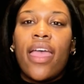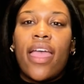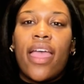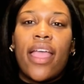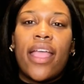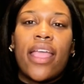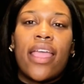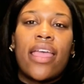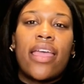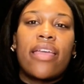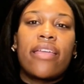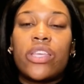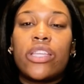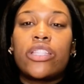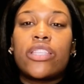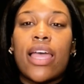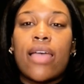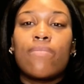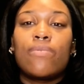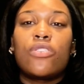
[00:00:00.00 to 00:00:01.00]
And
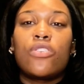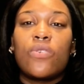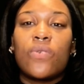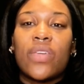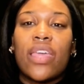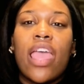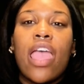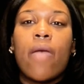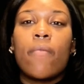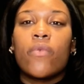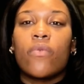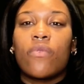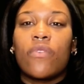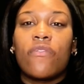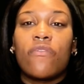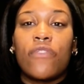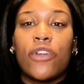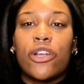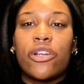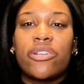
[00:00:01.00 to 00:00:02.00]
type 2 can be
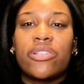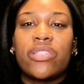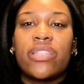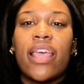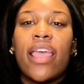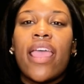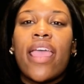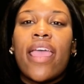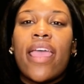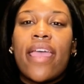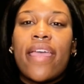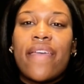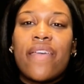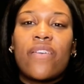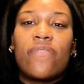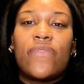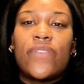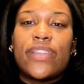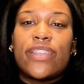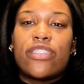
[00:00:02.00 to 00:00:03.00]
reversed
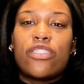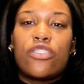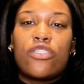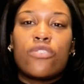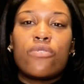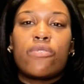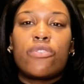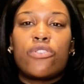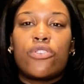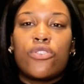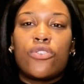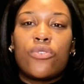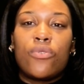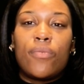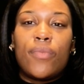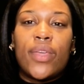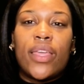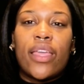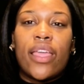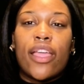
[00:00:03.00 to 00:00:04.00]
if it is due to you
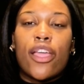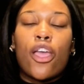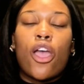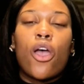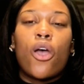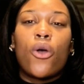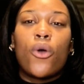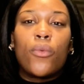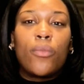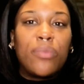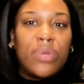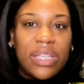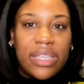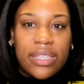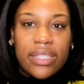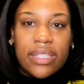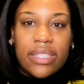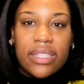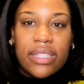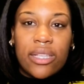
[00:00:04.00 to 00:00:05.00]
being
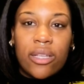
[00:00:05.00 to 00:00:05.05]
obese.